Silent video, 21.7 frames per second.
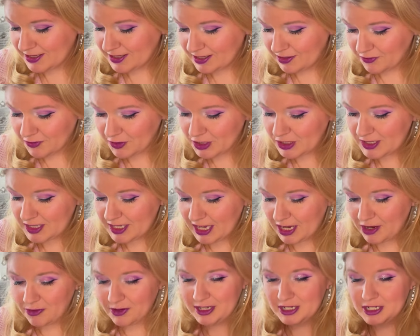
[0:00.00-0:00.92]
the first thing
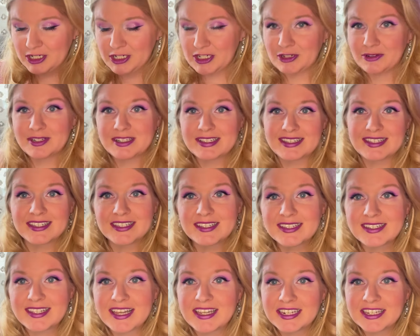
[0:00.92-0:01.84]
I want to do is
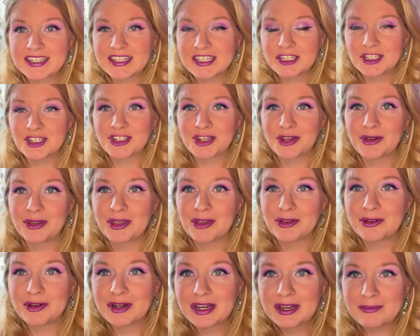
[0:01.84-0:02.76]
excitedly show you